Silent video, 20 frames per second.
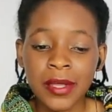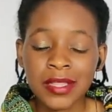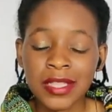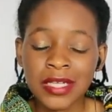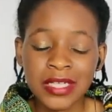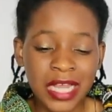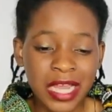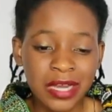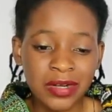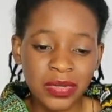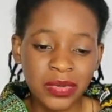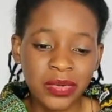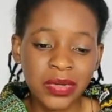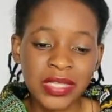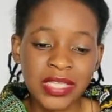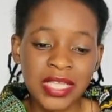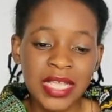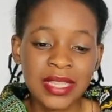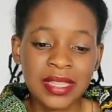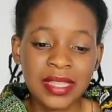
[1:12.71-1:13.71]
the title
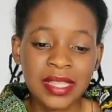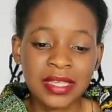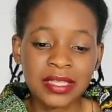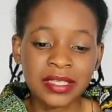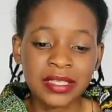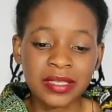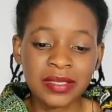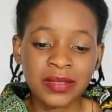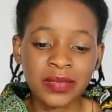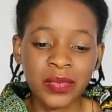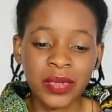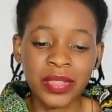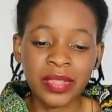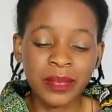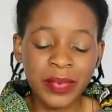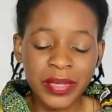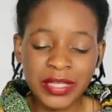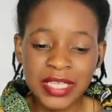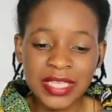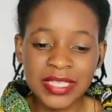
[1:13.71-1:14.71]
wasn't this
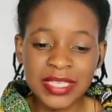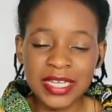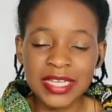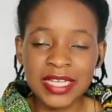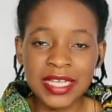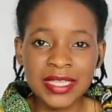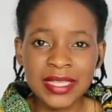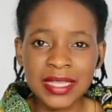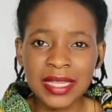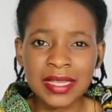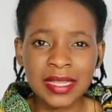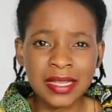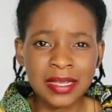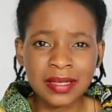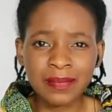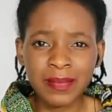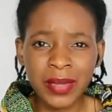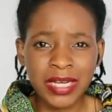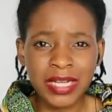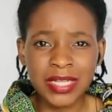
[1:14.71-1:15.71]
when the person suggested
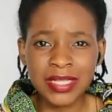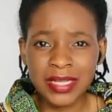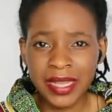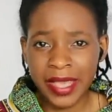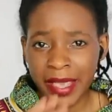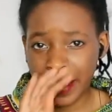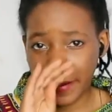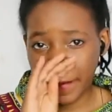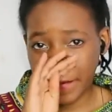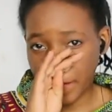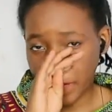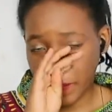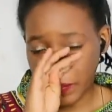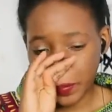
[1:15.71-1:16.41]
it but it's like